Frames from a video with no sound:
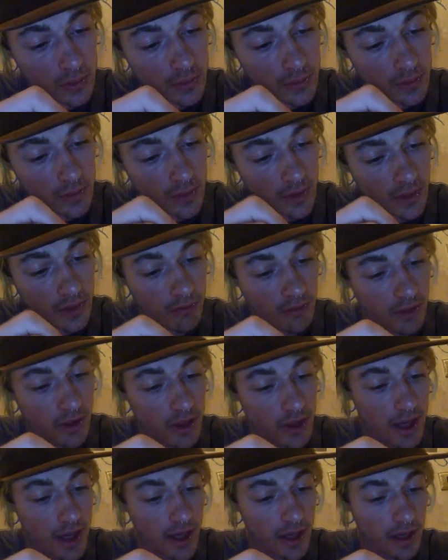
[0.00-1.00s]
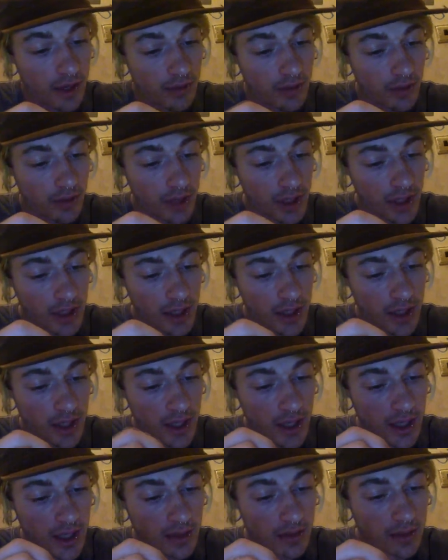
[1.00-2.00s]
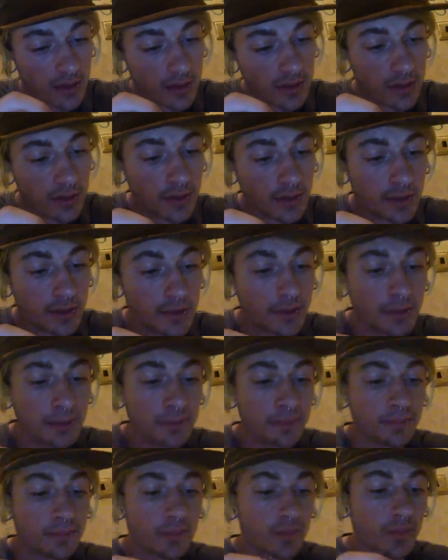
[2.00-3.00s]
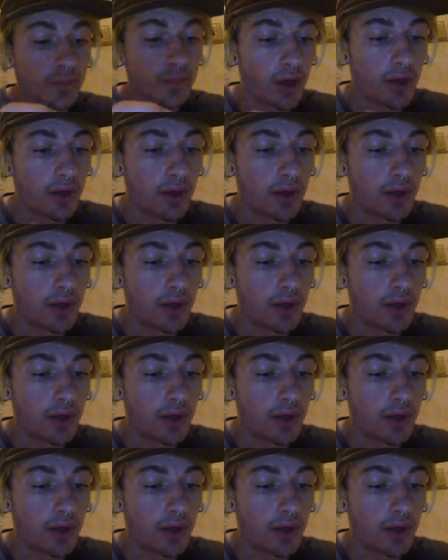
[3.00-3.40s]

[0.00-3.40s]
Like even that, I've got it in there, but